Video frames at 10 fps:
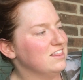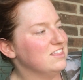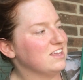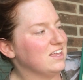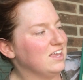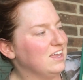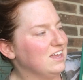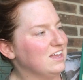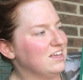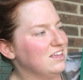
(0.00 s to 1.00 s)
the
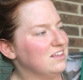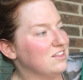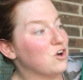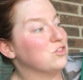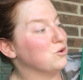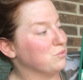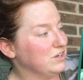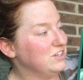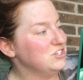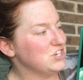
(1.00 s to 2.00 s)
king, or the
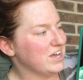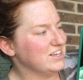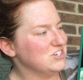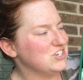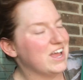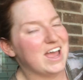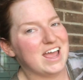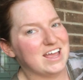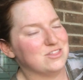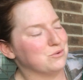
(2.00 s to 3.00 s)
real judge,
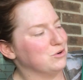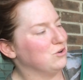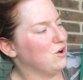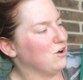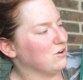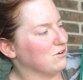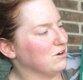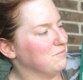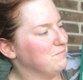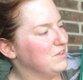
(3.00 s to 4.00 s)
and the real conqueror.